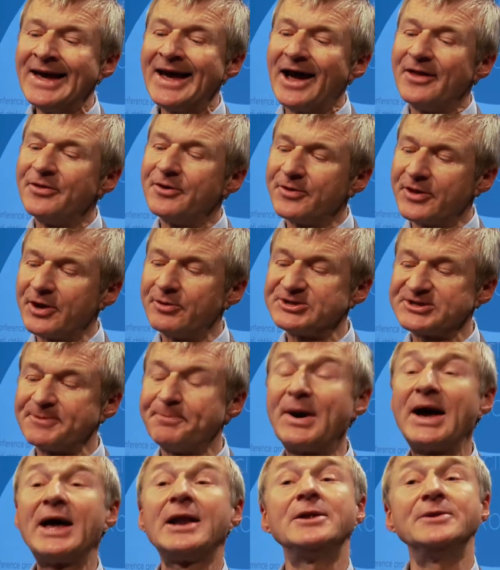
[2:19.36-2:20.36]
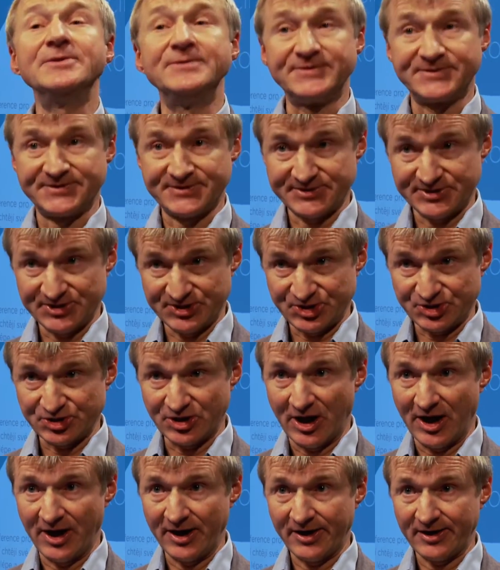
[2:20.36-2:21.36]
and that there is a balance to
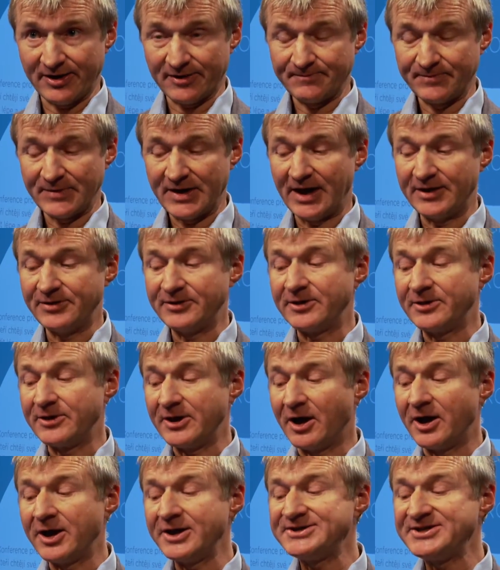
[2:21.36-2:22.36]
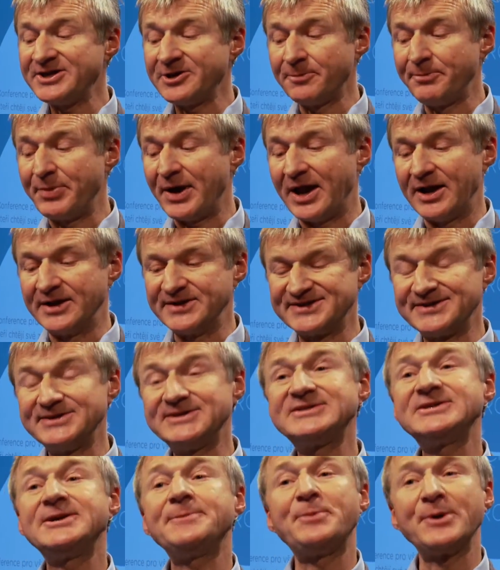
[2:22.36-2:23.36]
strike, and that the ideal
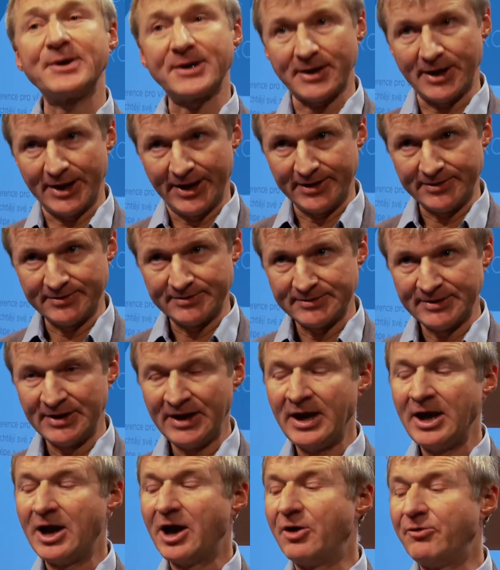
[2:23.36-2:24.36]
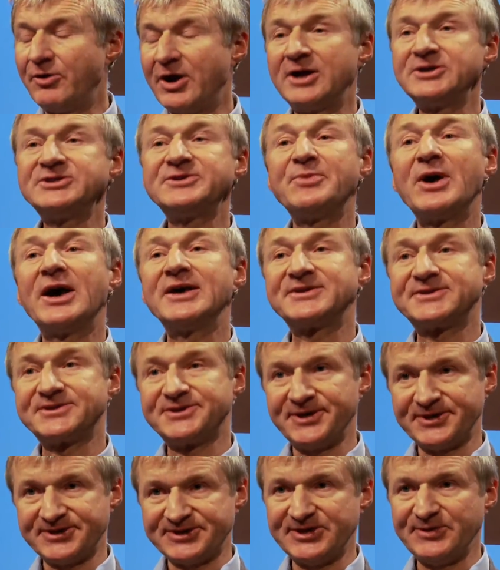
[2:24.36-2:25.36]
balance is typically around about
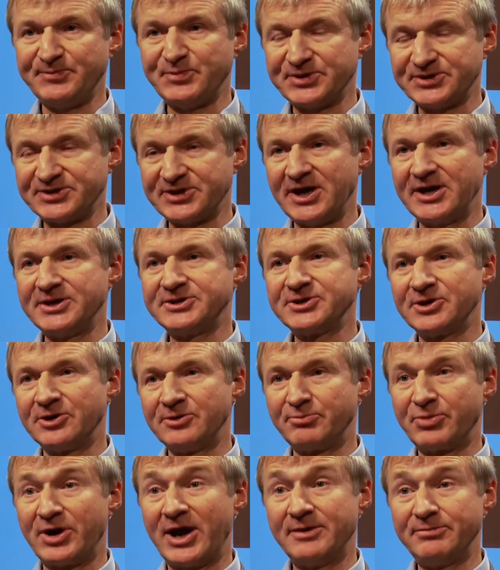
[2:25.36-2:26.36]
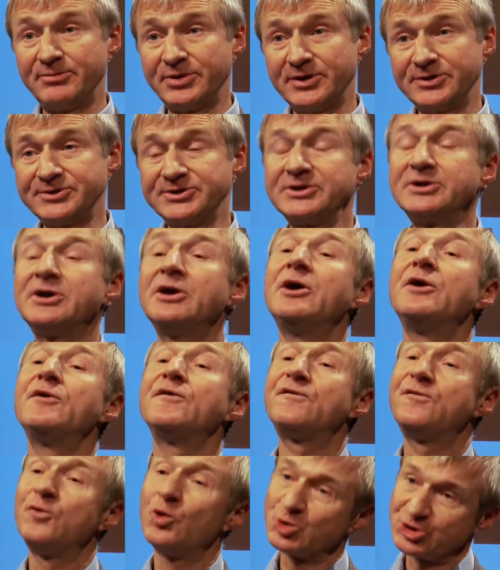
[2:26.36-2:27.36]
60% on brand building,
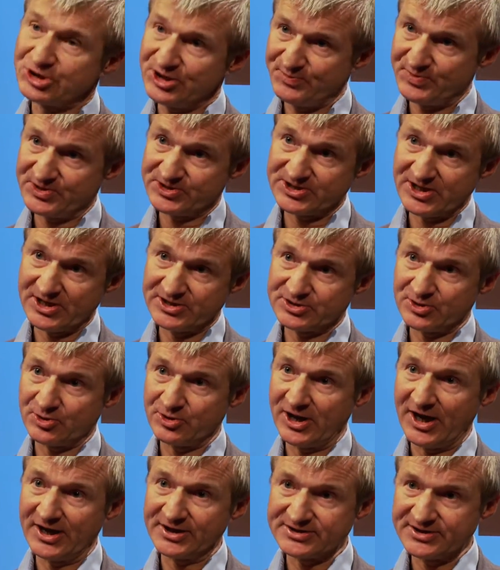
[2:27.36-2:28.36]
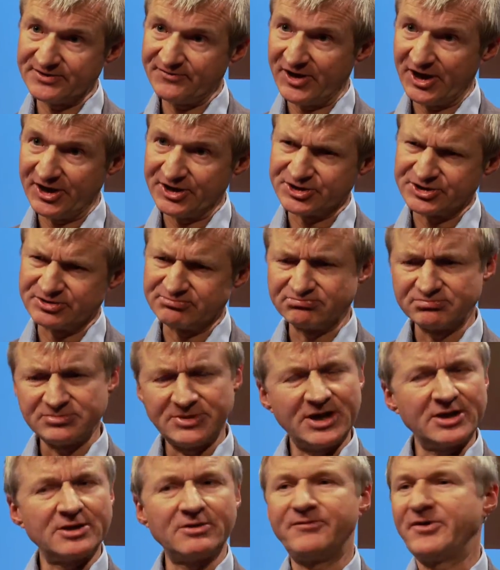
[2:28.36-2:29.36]
40% on activation.
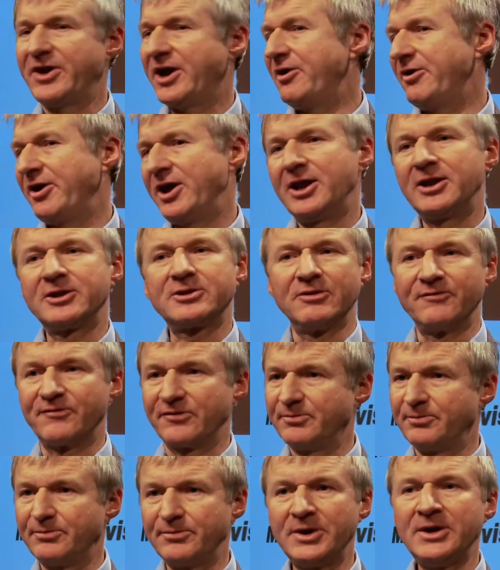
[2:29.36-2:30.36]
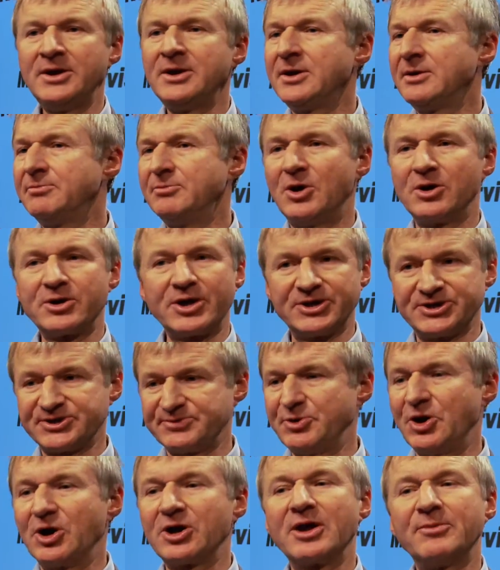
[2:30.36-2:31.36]
It'll vary a little from market
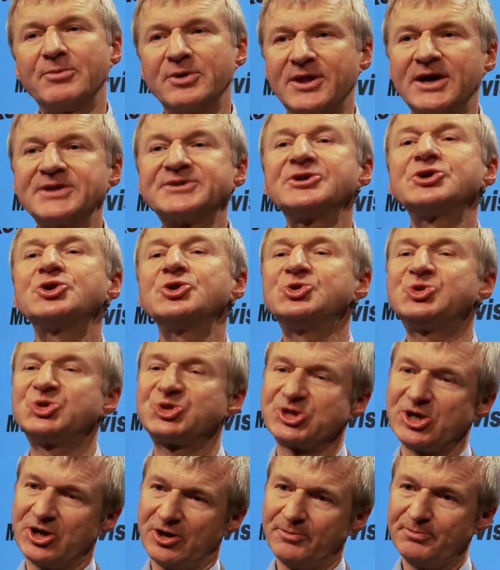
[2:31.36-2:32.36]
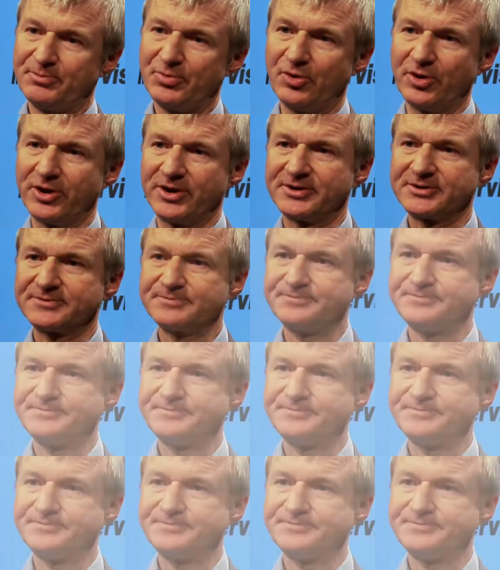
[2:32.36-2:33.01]
to market, but that's a good start point.